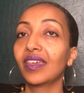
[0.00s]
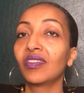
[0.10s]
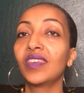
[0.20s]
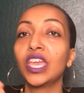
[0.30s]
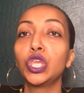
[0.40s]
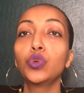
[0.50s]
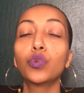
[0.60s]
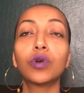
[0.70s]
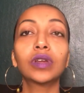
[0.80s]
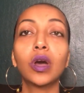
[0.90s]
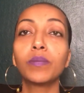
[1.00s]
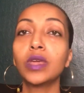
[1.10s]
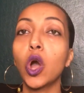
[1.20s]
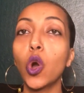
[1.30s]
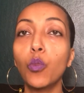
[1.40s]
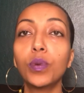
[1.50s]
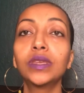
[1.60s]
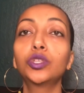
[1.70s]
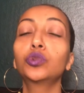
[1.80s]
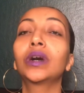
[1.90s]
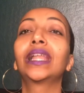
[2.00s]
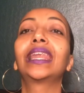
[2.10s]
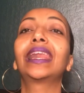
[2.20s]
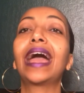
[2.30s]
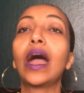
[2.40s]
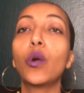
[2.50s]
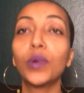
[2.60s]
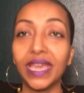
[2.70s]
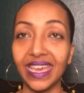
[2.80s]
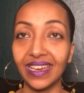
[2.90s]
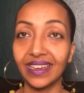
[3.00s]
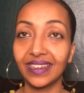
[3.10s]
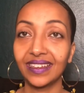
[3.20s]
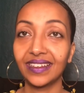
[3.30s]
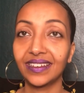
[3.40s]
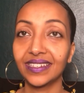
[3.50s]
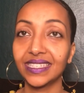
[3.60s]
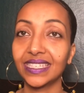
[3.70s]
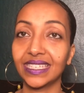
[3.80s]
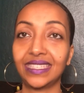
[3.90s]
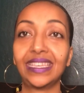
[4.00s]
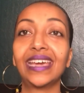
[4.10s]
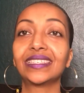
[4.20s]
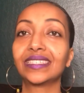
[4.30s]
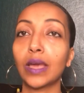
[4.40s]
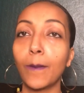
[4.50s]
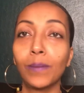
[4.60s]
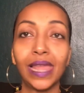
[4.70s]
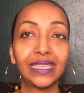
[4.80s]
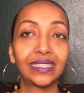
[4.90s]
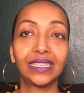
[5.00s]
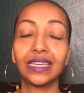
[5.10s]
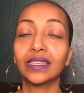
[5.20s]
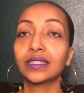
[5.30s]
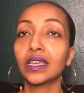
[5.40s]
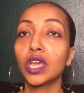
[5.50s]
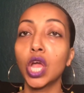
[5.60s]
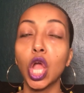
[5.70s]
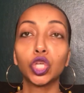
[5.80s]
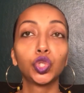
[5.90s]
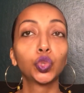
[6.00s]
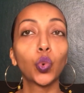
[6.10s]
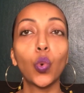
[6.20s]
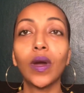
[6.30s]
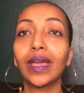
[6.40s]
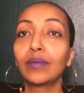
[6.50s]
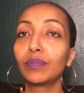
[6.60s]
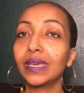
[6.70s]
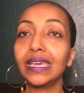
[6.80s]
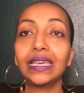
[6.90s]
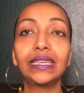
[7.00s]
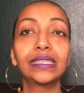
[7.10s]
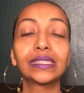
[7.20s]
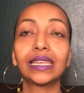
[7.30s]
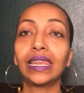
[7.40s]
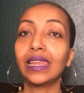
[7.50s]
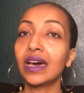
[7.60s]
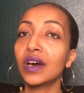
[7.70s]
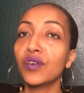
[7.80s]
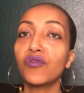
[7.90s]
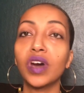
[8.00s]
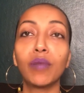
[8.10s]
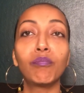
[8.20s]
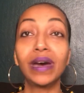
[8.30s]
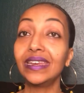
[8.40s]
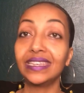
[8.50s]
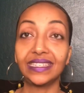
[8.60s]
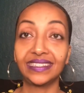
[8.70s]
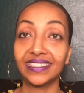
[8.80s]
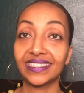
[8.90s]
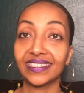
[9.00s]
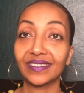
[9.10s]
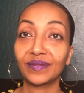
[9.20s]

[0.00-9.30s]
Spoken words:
that you won't be open to allowing success, blessings, joy, peace, love, abundance.